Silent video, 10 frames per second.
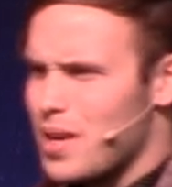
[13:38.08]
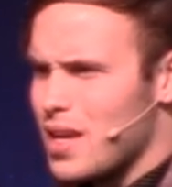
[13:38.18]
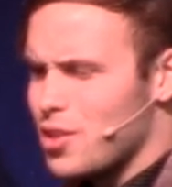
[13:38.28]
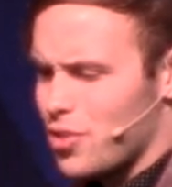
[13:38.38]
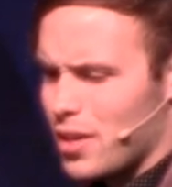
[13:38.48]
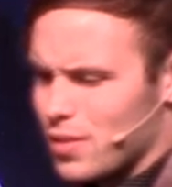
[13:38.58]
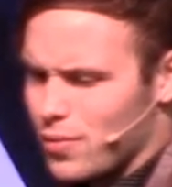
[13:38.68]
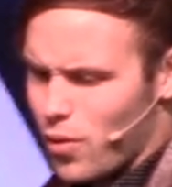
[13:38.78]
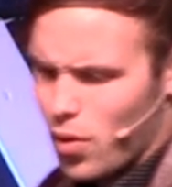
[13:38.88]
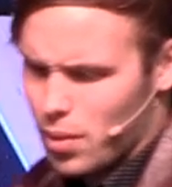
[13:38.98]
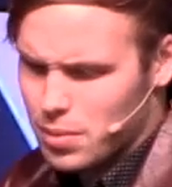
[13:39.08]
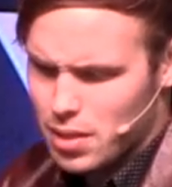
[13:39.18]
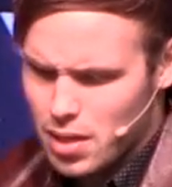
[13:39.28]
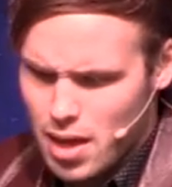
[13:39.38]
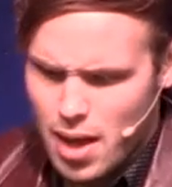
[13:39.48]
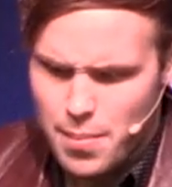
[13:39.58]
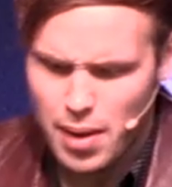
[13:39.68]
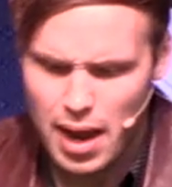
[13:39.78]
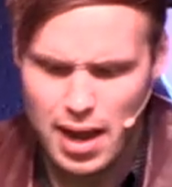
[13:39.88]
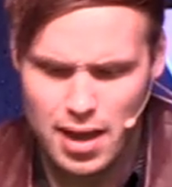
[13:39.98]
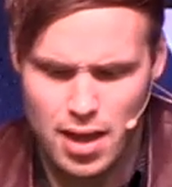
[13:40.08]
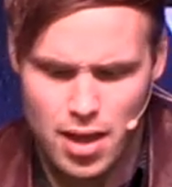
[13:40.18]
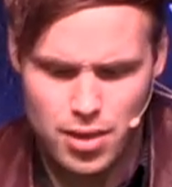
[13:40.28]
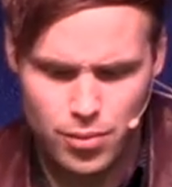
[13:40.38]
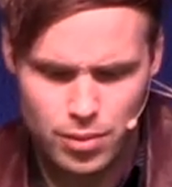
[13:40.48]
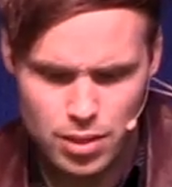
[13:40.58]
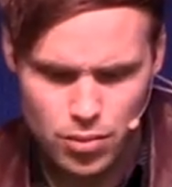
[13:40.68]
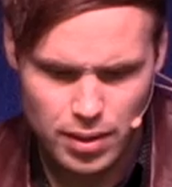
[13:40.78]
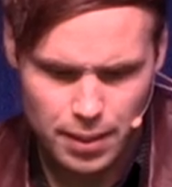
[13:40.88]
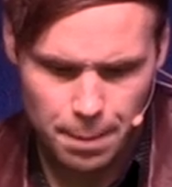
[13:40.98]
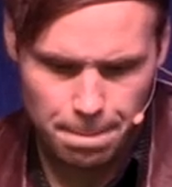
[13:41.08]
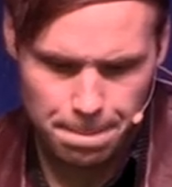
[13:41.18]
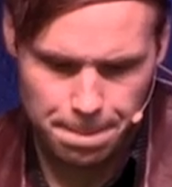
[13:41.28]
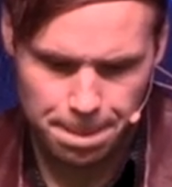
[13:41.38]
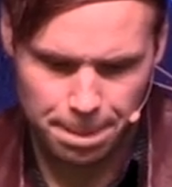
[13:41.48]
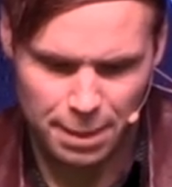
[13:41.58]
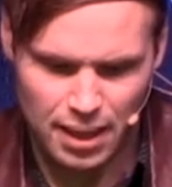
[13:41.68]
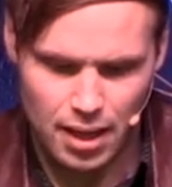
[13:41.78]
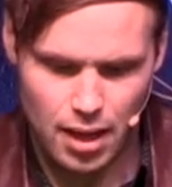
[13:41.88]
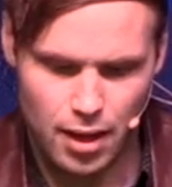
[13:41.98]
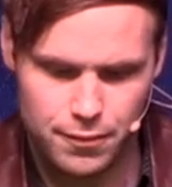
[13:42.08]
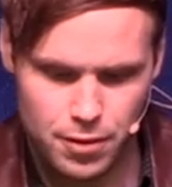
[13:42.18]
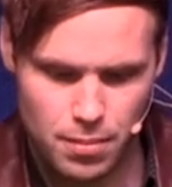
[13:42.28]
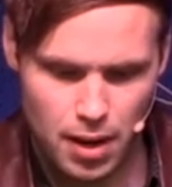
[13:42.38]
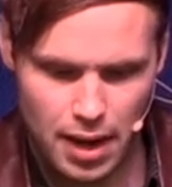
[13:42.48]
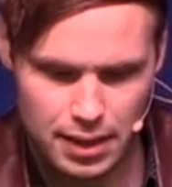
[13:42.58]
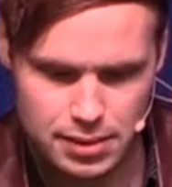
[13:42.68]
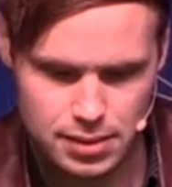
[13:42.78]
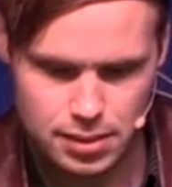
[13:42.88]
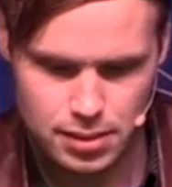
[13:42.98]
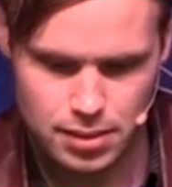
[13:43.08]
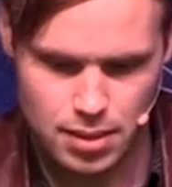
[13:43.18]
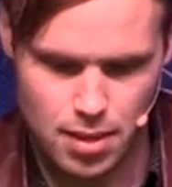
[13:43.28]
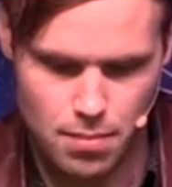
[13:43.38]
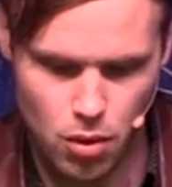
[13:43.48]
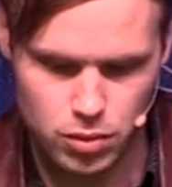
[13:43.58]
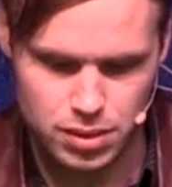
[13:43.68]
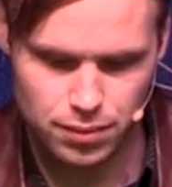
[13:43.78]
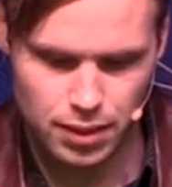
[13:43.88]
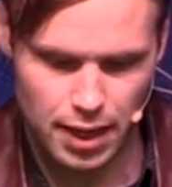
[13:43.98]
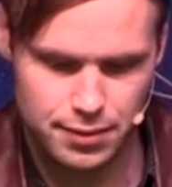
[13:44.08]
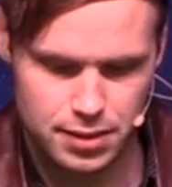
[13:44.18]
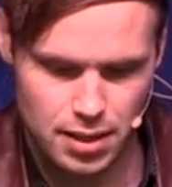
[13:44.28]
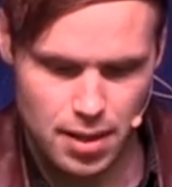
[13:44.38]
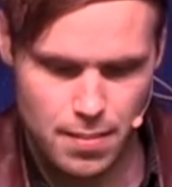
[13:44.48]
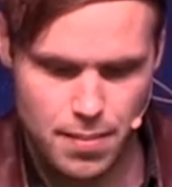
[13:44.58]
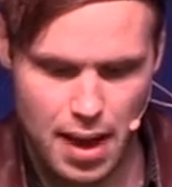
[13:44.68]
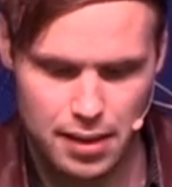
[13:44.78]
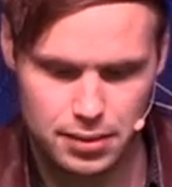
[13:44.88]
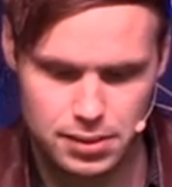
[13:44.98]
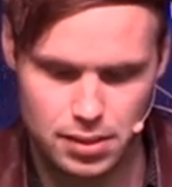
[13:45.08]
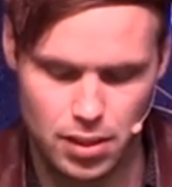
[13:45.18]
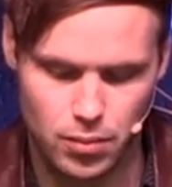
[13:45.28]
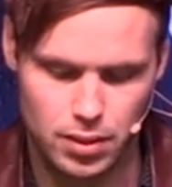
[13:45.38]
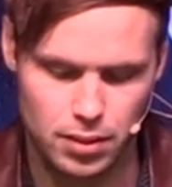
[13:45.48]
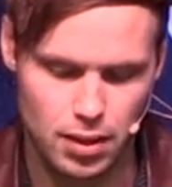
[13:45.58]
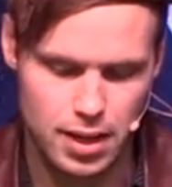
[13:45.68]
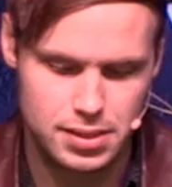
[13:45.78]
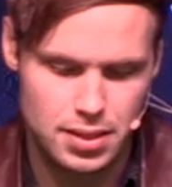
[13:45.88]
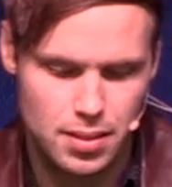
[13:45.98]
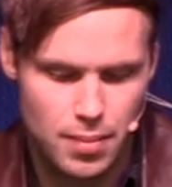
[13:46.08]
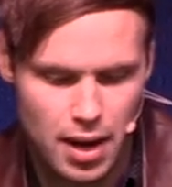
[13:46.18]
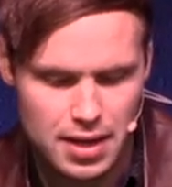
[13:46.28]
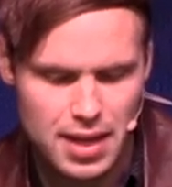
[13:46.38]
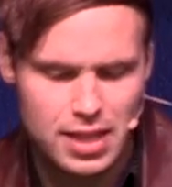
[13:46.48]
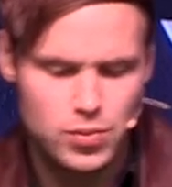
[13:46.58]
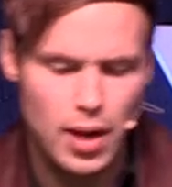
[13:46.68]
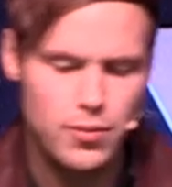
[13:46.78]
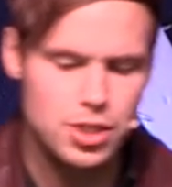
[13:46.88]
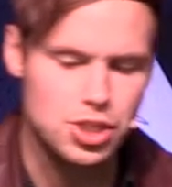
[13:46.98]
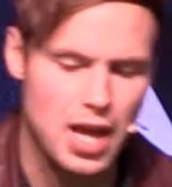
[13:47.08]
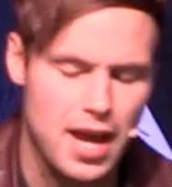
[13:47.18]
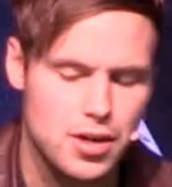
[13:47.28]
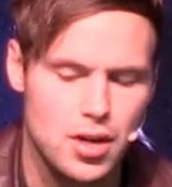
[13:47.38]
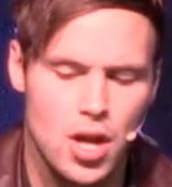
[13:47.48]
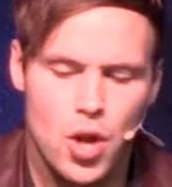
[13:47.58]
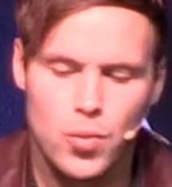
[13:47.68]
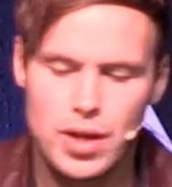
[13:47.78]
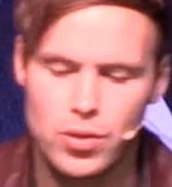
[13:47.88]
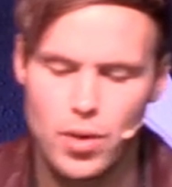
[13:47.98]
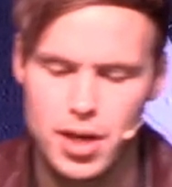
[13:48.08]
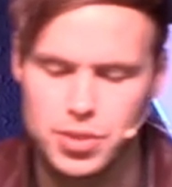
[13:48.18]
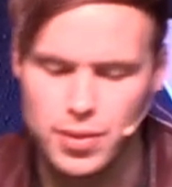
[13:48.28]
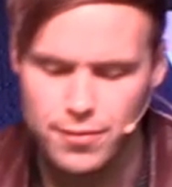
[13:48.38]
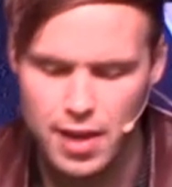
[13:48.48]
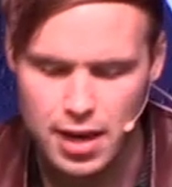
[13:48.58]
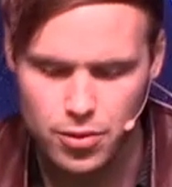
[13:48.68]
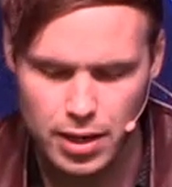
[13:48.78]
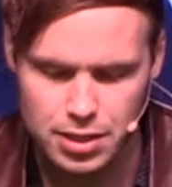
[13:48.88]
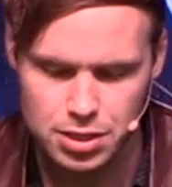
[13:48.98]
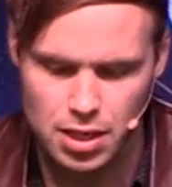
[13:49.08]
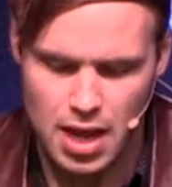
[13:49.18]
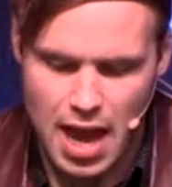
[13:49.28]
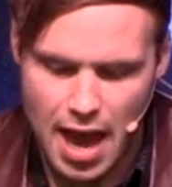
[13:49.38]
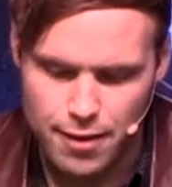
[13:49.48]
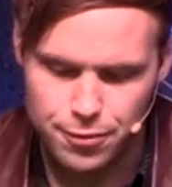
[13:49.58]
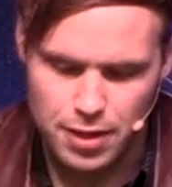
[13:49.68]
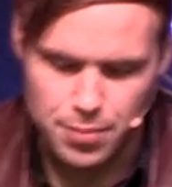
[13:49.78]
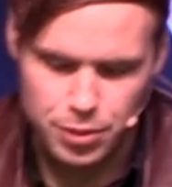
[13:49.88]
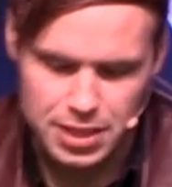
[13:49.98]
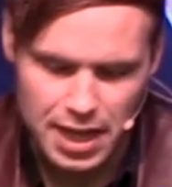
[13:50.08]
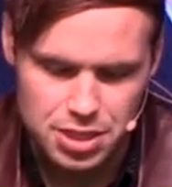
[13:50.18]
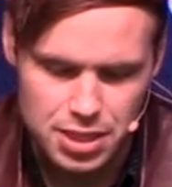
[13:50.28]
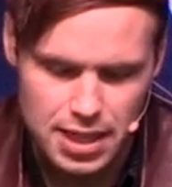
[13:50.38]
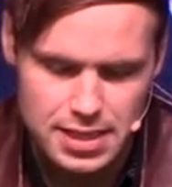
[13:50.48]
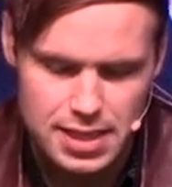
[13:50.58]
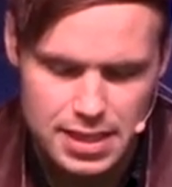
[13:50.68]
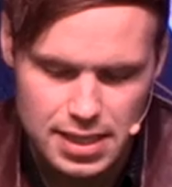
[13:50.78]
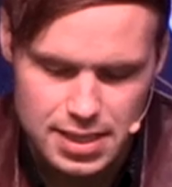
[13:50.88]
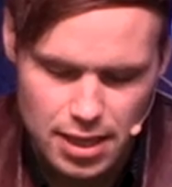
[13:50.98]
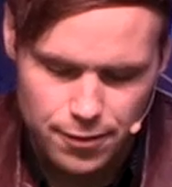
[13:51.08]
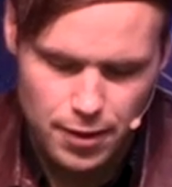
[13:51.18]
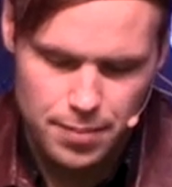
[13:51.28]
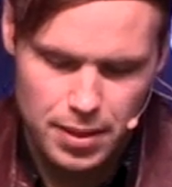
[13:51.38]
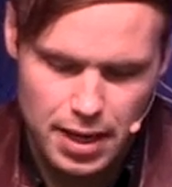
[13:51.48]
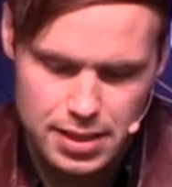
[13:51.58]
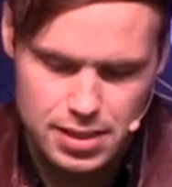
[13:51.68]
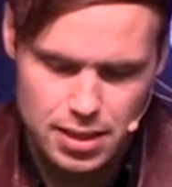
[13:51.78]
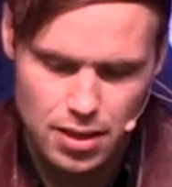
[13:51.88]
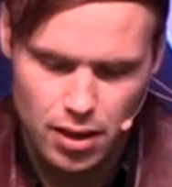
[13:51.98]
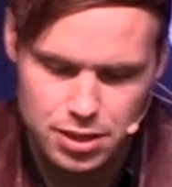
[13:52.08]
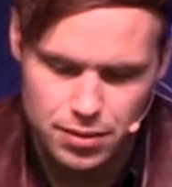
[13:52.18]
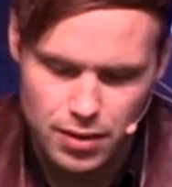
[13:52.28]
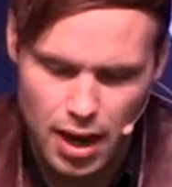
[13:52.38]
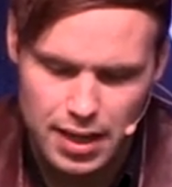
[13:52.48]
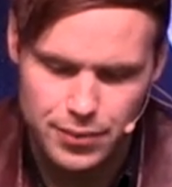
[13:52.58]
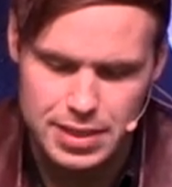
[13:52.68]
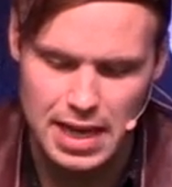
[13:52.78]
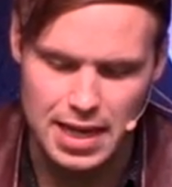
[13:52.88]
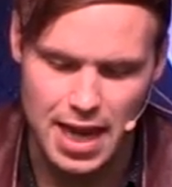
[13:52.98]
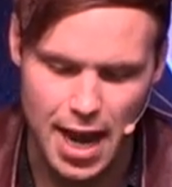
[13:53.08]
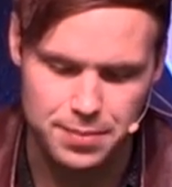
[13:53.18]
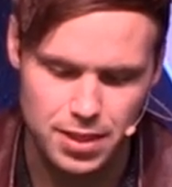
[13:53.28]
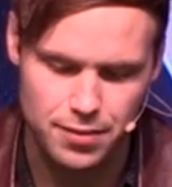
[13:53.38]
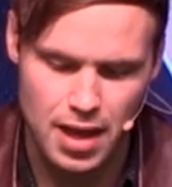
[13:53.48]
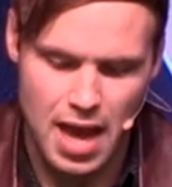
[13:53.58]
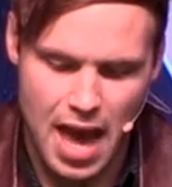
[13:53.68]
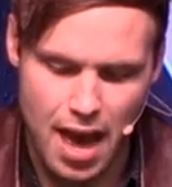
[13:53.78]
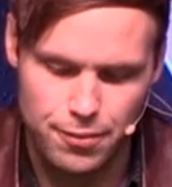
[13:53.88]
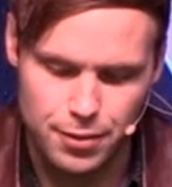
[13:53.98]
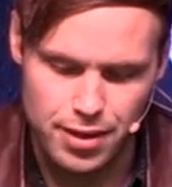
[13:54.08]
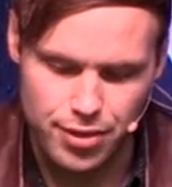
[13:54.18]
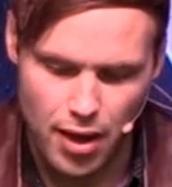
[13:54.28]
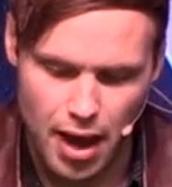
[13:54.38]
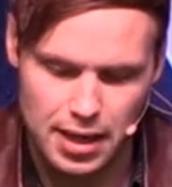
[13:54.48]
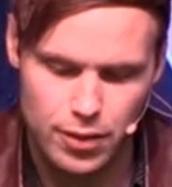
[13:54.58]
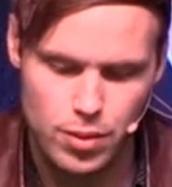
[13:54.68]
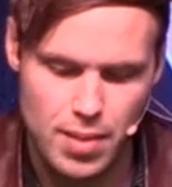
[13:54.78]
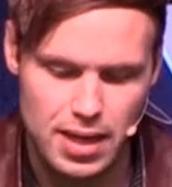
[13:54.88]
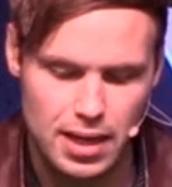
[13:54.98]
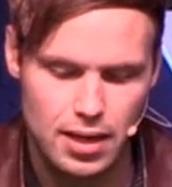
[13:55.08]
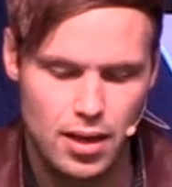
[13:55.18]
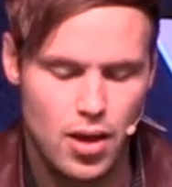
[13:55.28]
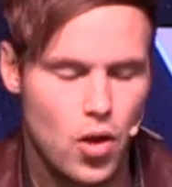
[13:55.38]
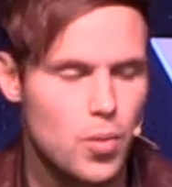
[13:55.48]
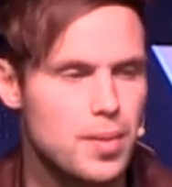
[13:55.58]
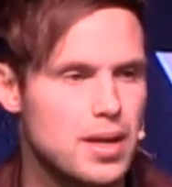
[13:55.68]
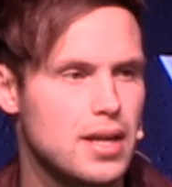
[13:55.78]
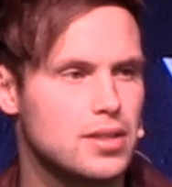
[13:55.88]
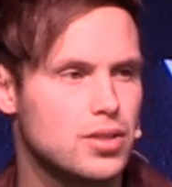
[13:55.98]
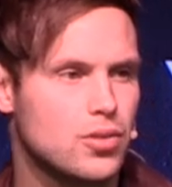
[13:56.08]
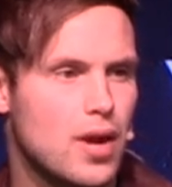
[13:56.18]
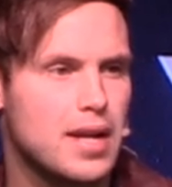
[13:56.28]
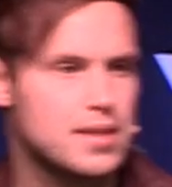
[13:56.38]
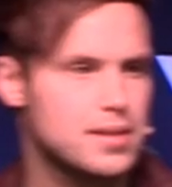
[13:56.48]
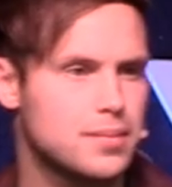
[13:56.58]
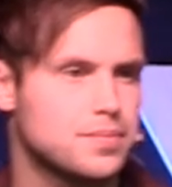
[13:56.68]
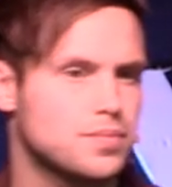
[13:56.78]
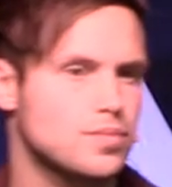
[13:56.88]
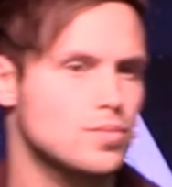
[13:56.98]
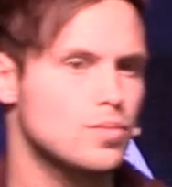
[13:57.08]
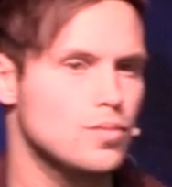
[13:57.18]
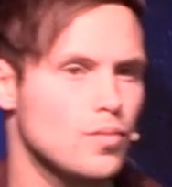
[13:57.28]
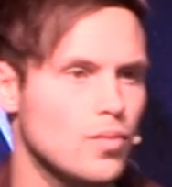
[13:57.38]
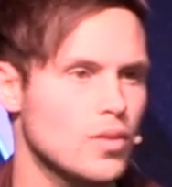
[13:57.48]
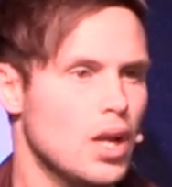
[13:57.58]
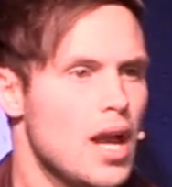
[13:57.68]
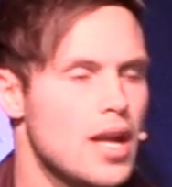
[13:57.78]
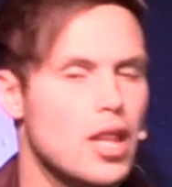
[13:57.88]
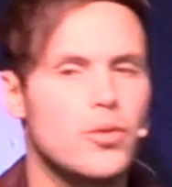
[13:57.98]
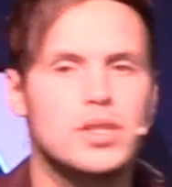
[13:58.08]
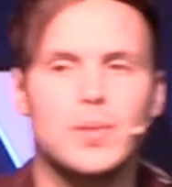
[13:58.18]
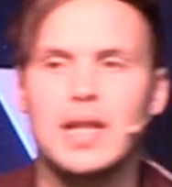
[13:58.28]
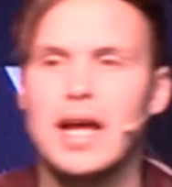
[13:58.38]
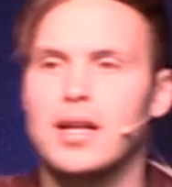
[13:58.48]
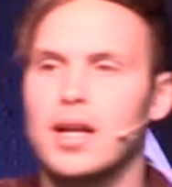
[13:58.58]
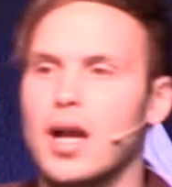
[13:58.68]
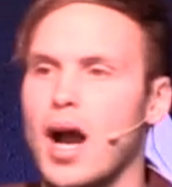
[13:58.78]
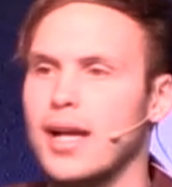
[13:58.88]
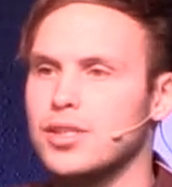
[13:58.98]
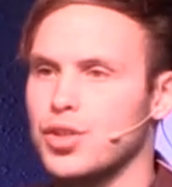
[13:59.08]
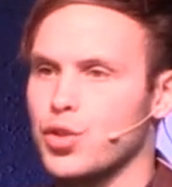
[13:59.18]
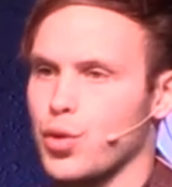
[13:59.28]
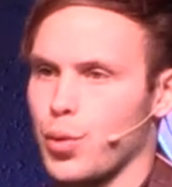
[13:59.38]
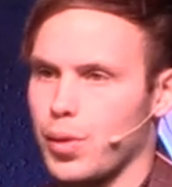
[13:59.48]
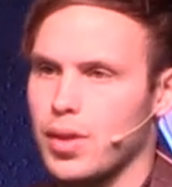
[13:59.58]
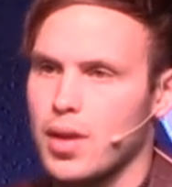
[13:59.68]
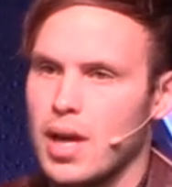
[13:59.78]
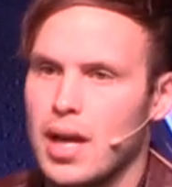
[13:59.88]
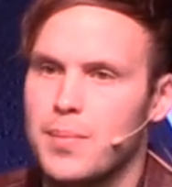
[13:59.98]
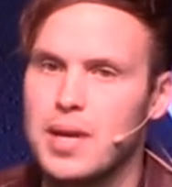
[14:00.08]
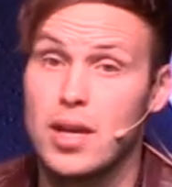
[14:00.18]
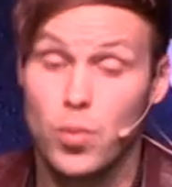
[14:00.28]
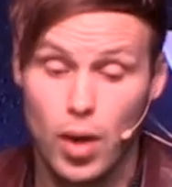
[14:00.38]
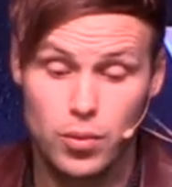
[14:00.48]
be transformed by the renewing of your minds. Most of life's battles are won or lost in the mind, and that's why we shatter, we crush, we vanquish every pretension that sets itself up against the knowledge of God, and we take captive every thought and we make it obedient to Christ. In other words, we let God's truth be